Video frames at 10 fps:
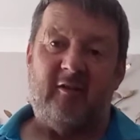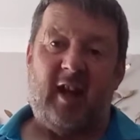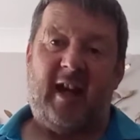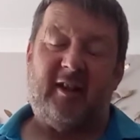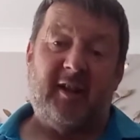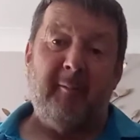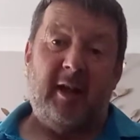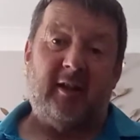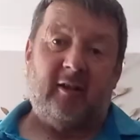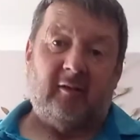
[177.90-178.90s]

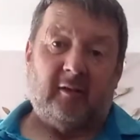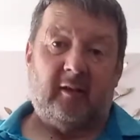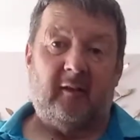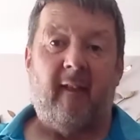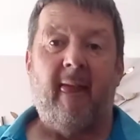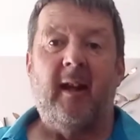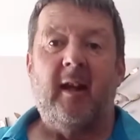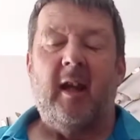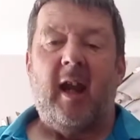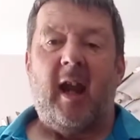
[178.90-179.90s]
academic,
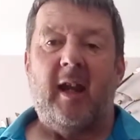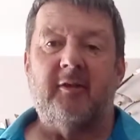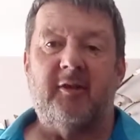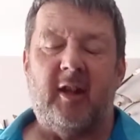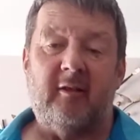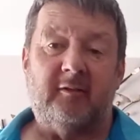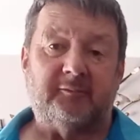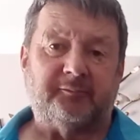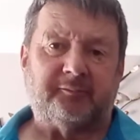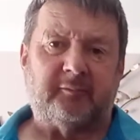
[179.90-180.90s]
and
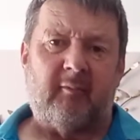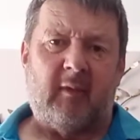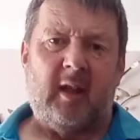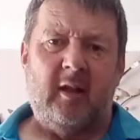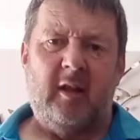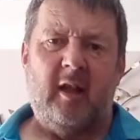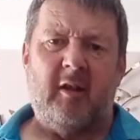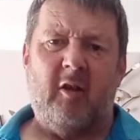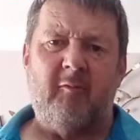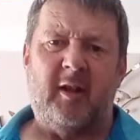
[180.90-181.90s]
yeah, and I hope